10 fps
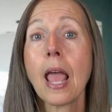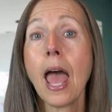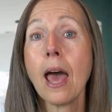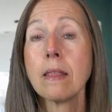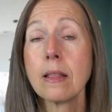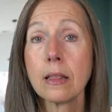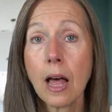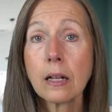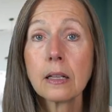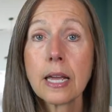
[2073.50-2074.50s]
and
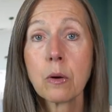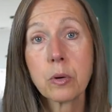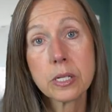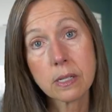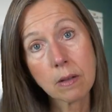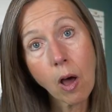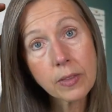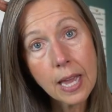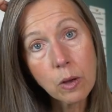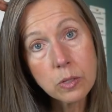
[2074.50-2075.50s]
luckily it was on
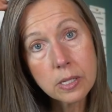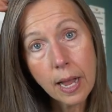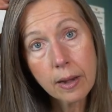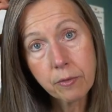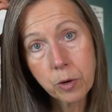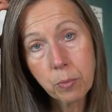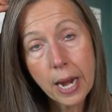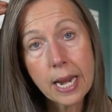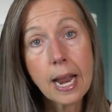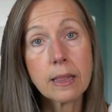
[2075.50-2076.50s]
the outside of her
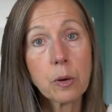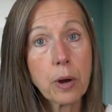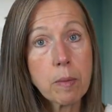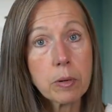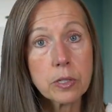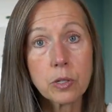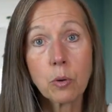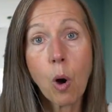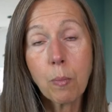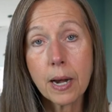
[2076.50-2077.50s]
brain, and they were able
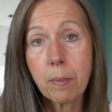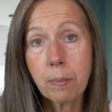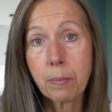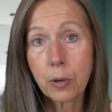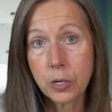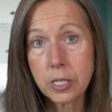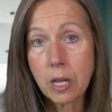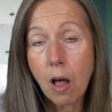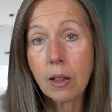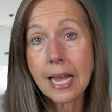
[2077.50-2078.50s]
to open up her
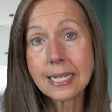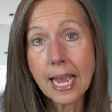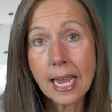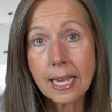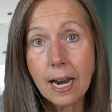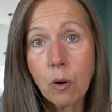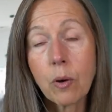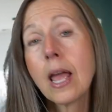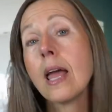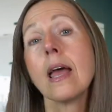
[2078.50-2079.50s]
skull and take it
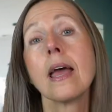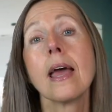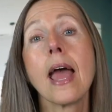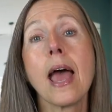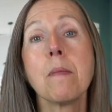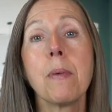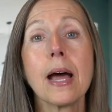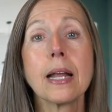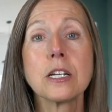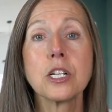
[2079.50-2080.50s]
out.
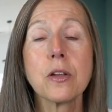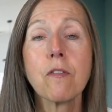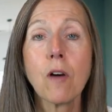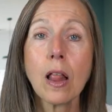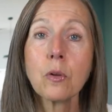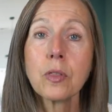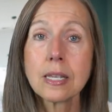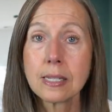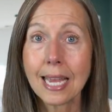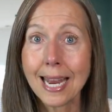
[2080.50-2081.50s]
But she followed
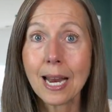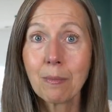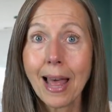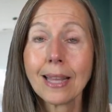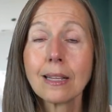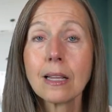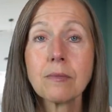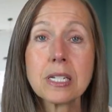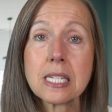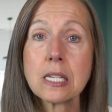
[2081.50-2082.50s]
this eating plan, the
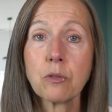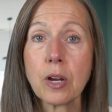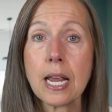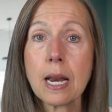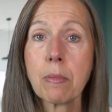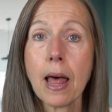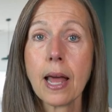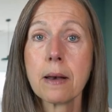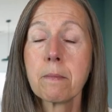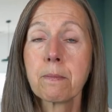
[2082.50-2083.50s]
Live Disease-Free Eating Plan,